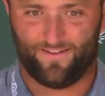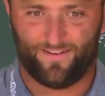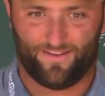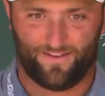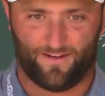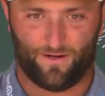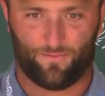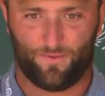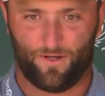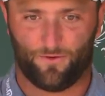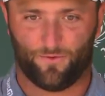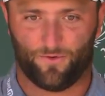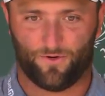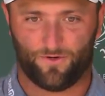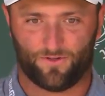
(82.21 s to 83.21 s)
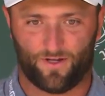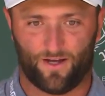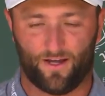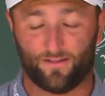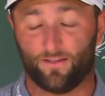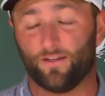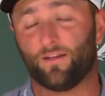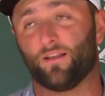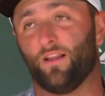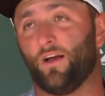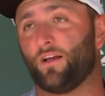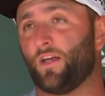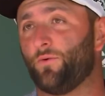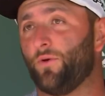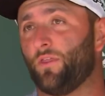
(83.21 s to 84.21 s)
ended up being worse. I did get
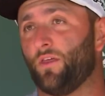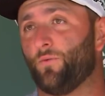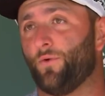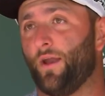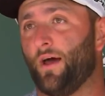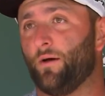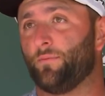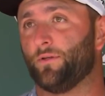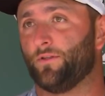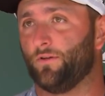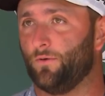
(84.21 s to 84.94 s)
lucky within what happened.